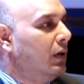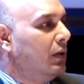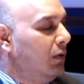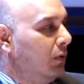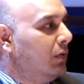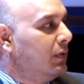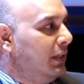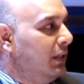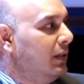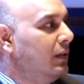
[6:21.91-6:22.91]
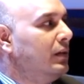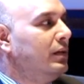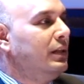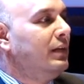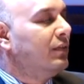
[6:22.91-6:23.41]
the
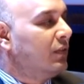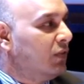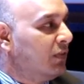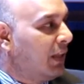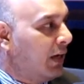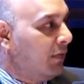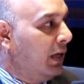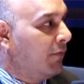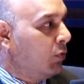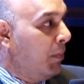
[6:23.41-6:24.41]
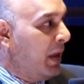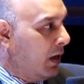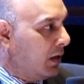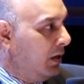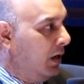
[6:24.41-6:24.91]
decisions that we have to make